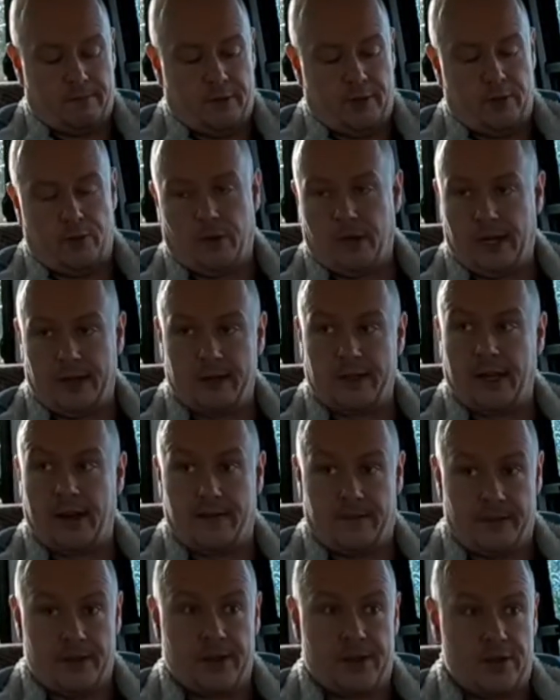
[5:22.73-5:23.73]
You know, I
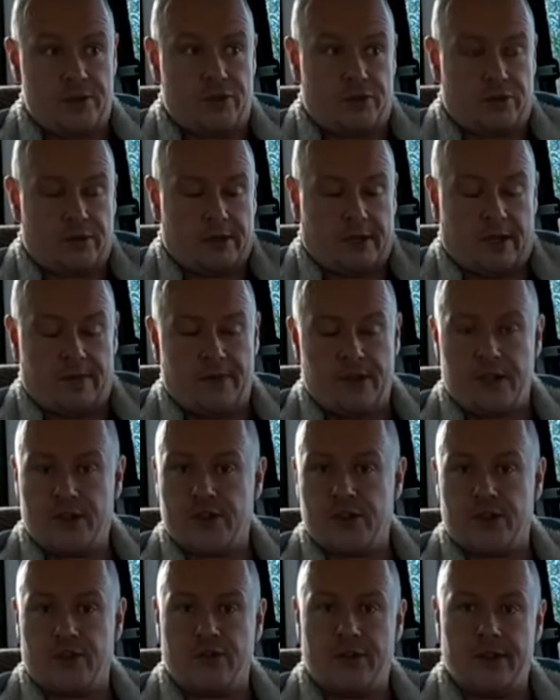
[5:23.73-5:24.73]
think he's
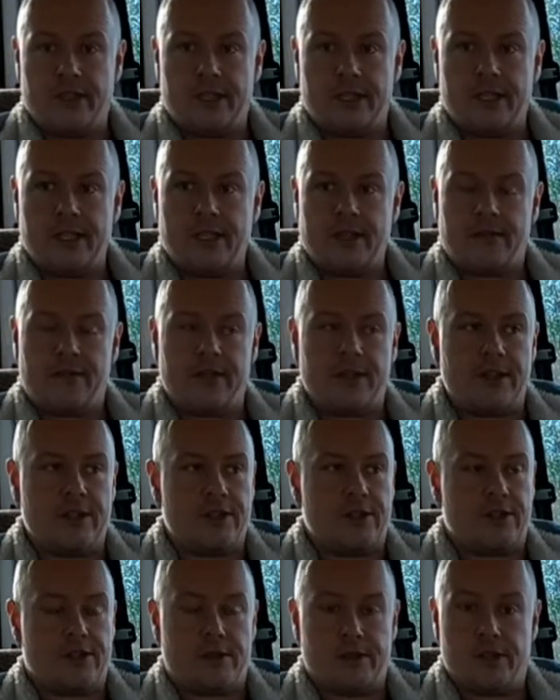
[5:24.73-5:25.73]
a real deal. I think
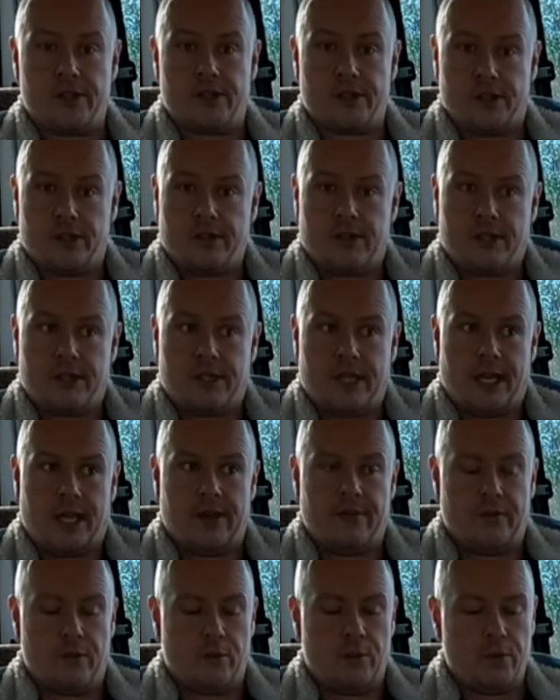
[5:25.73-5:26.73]
he's a
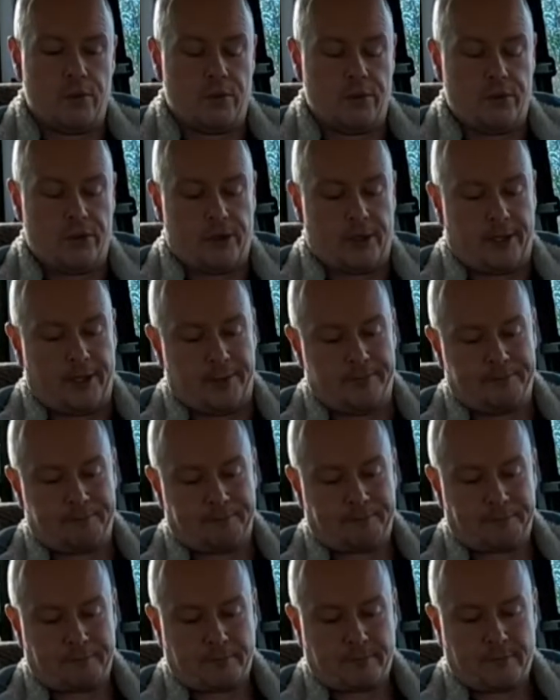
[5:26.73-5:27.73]
hell of a woodworker.
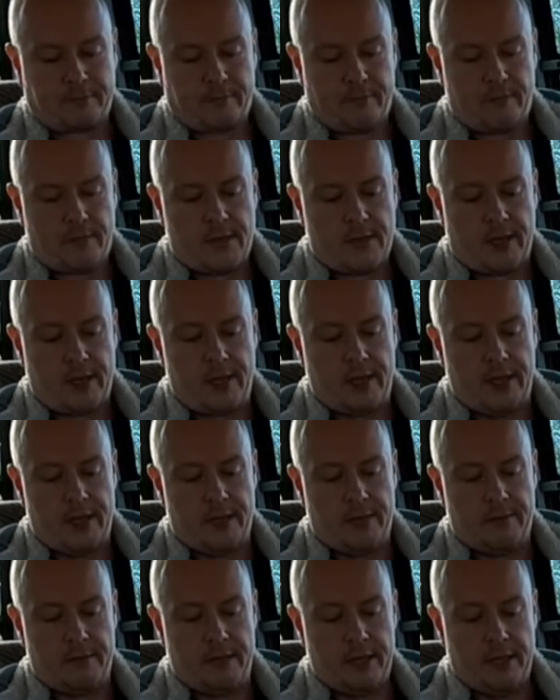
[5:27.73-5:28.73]

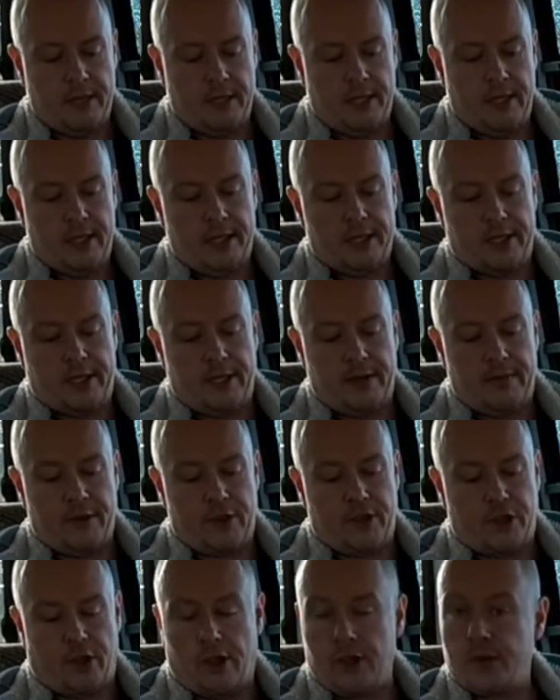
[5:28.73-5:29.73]

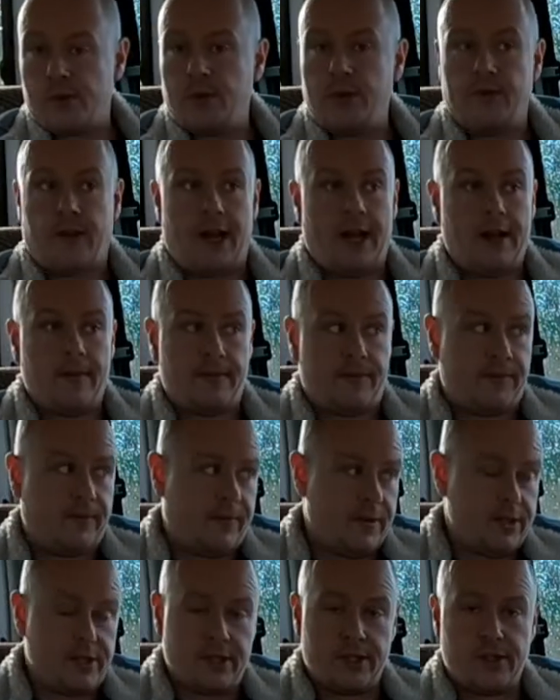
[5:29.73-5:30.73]
David Charlesworth, I have
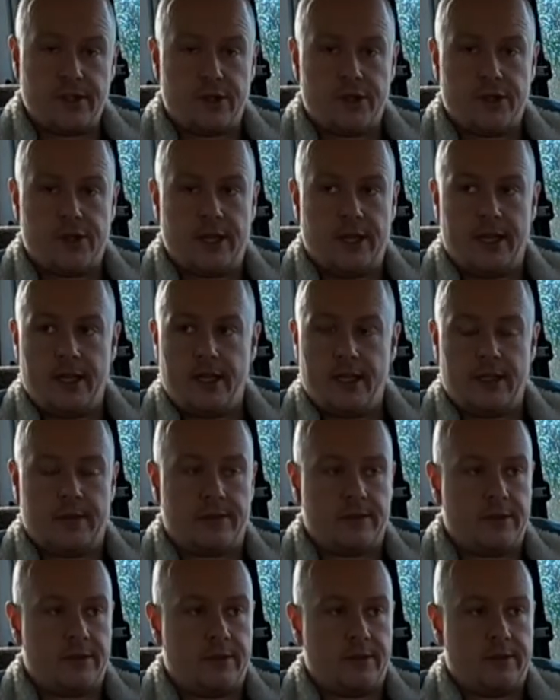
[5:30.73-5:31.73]
visited
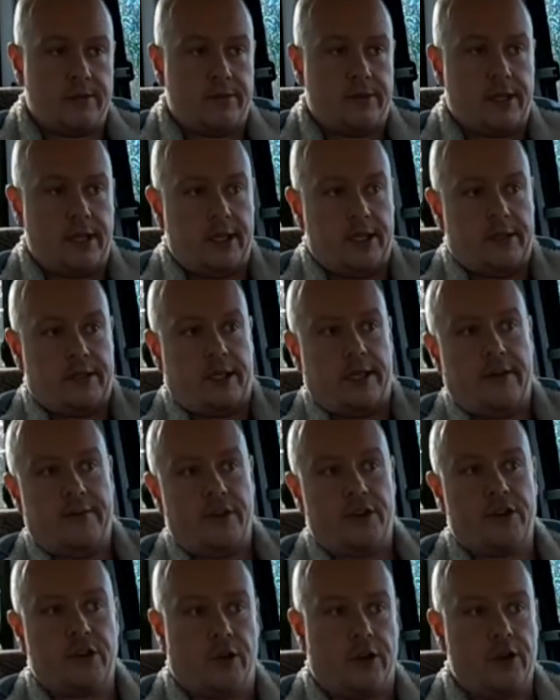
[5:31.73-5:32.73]

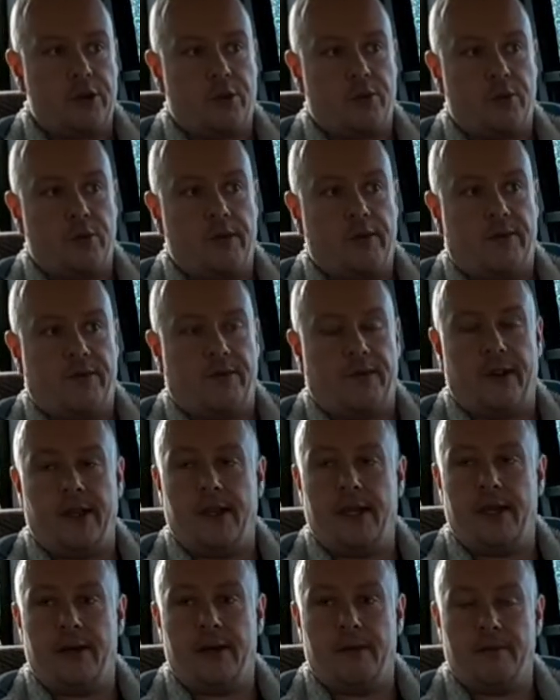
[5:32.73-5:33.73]
David Charlesworth,
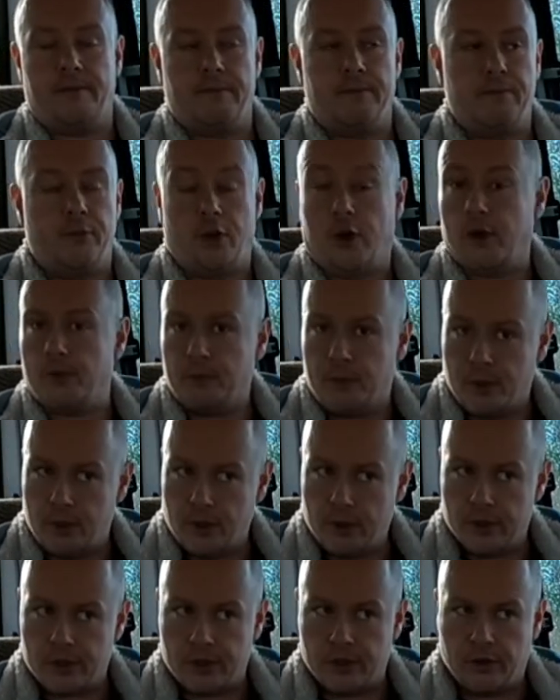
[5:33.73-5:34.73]
not in
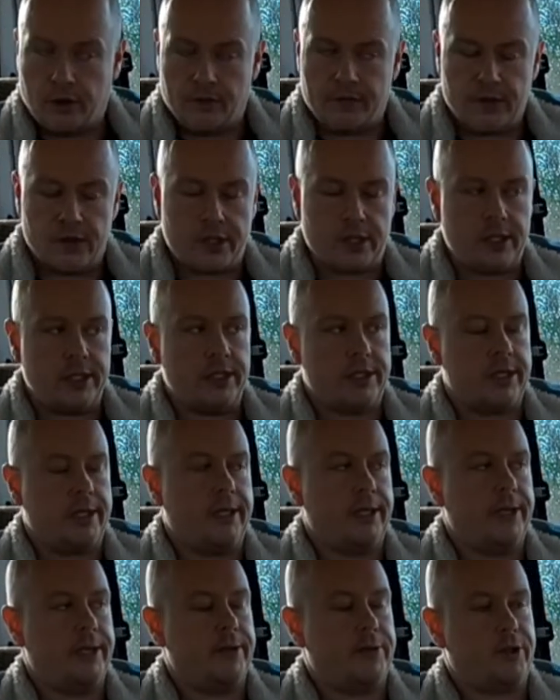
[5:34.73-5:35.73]
person, obviously.
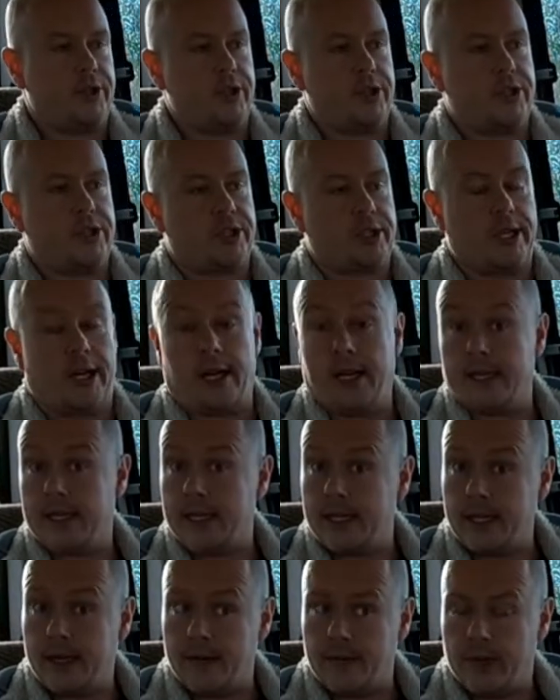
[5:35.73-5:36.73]
Just I
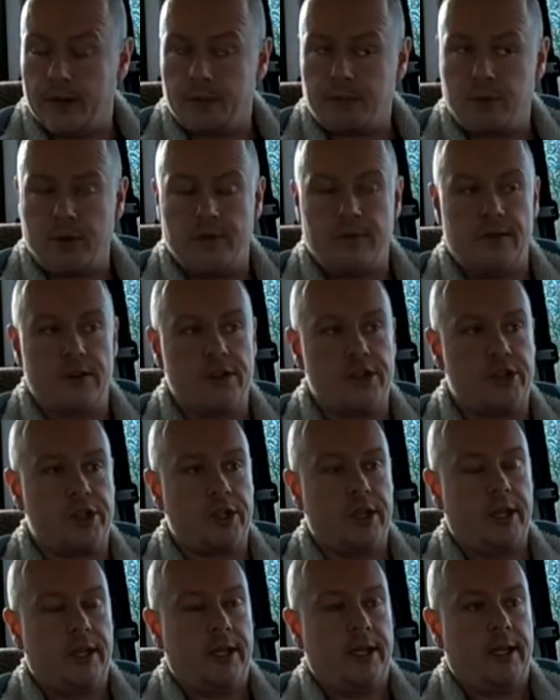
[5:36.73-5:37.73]
didn't have that privilege.